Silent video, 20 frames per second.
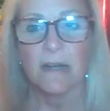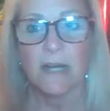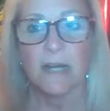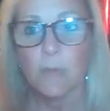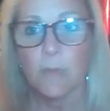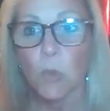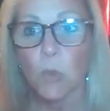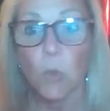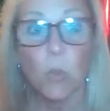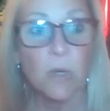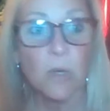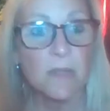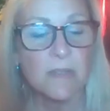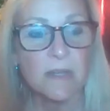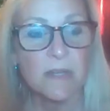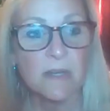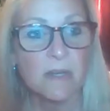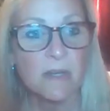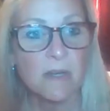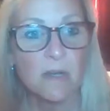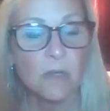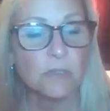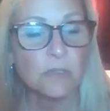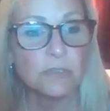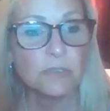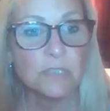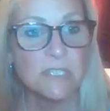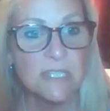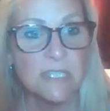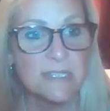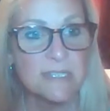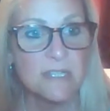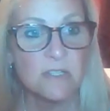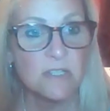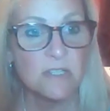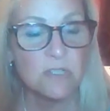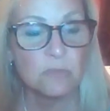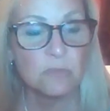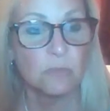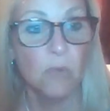or the ultra
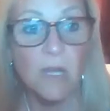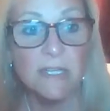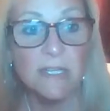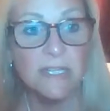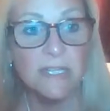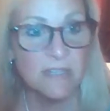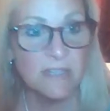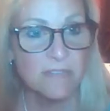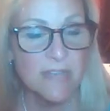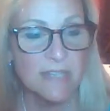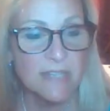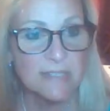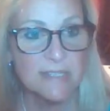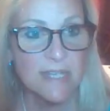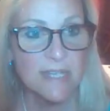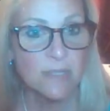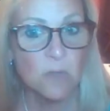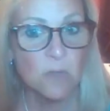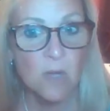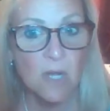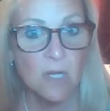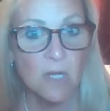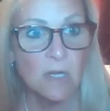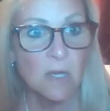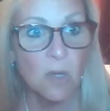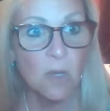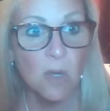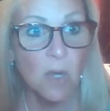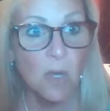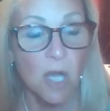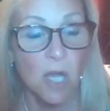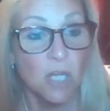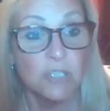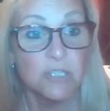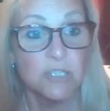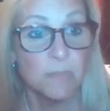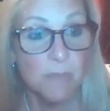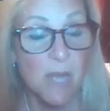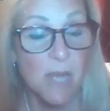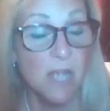distance running events that are
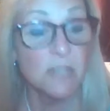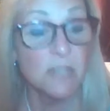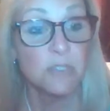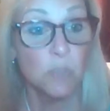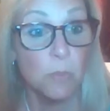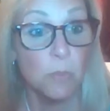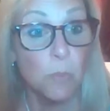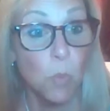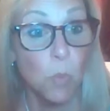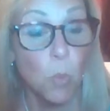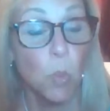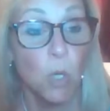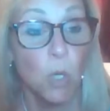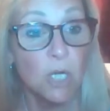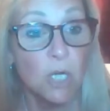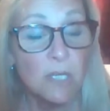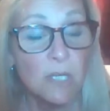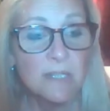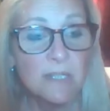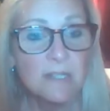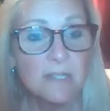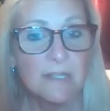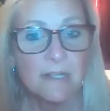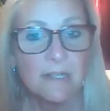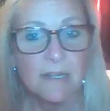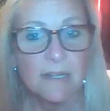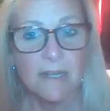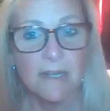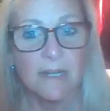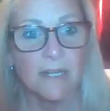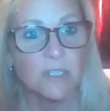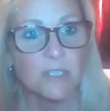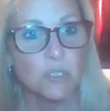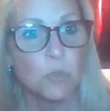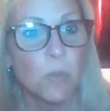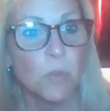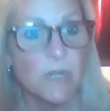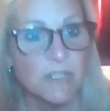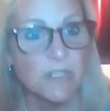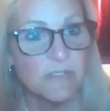100 miles or more,
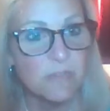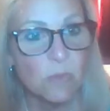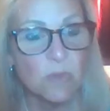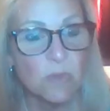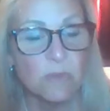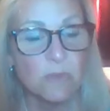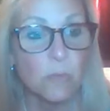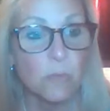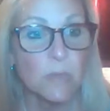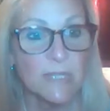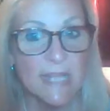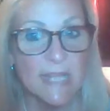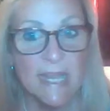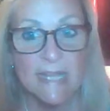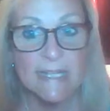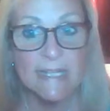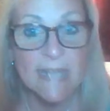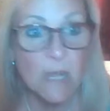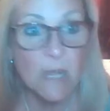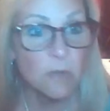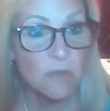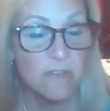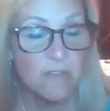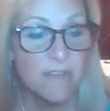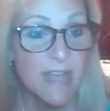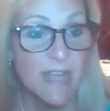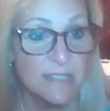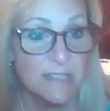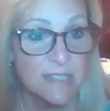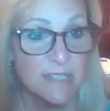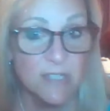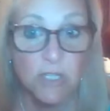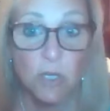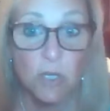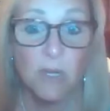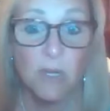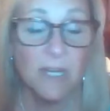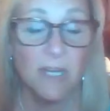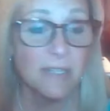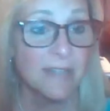24 and 48 hour events. And
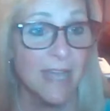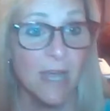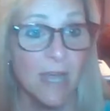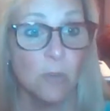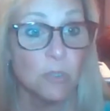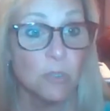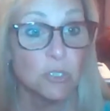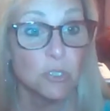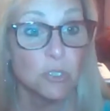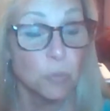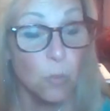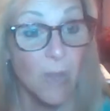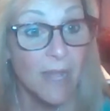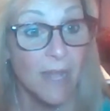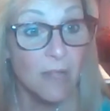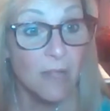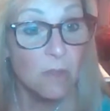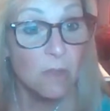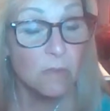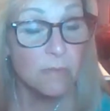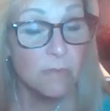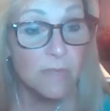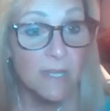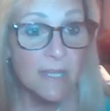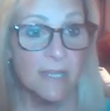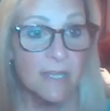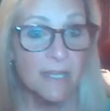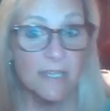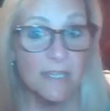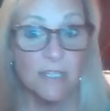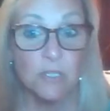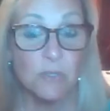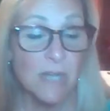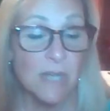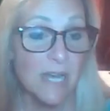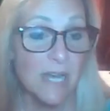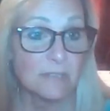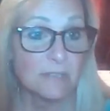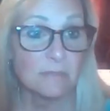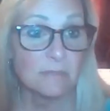you're on hour 12, you
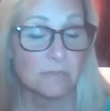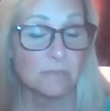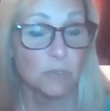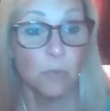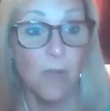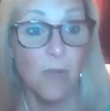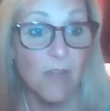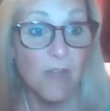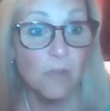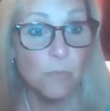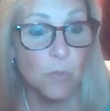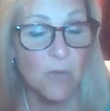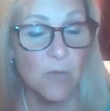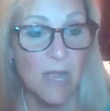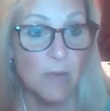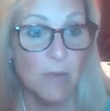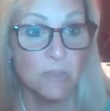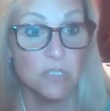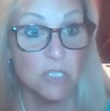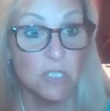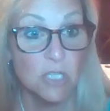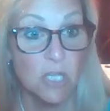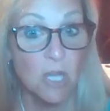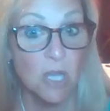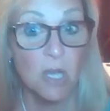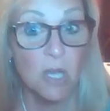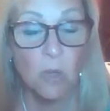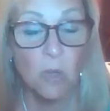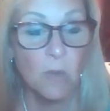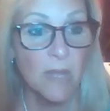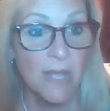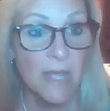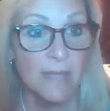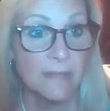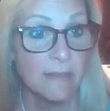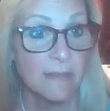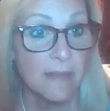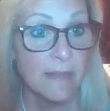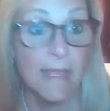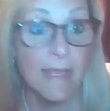got 12 more hours to go,
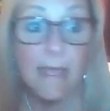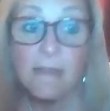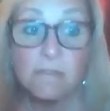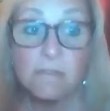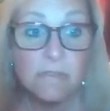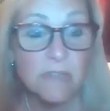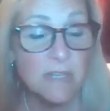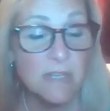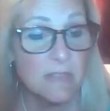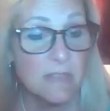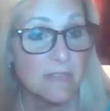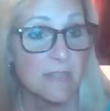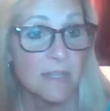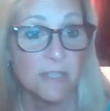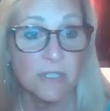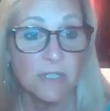and every